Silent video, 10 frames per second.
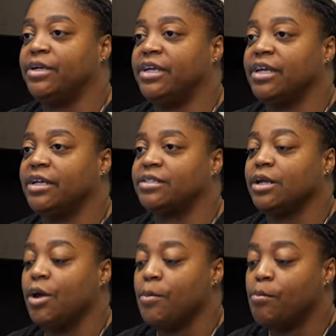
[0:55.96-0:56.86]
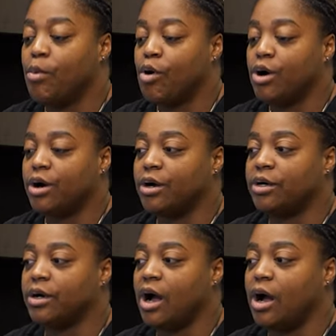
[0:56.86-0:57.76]
to get
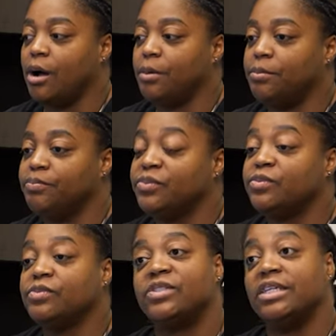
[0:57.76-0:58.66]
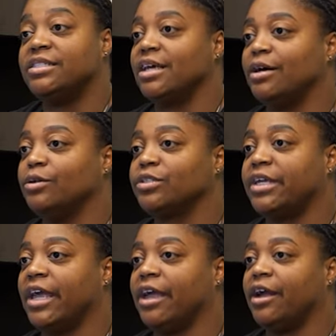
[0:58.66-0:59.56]
more um, detailed
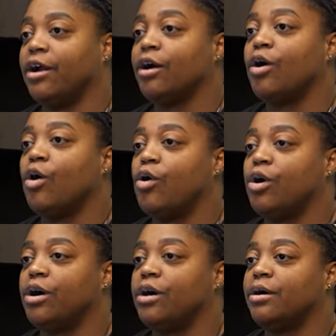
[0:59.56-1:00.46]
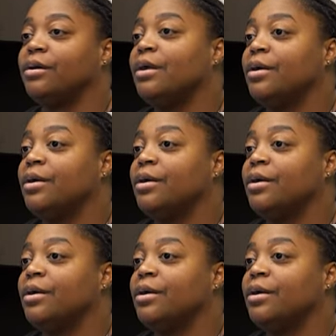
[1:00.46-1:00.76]
care or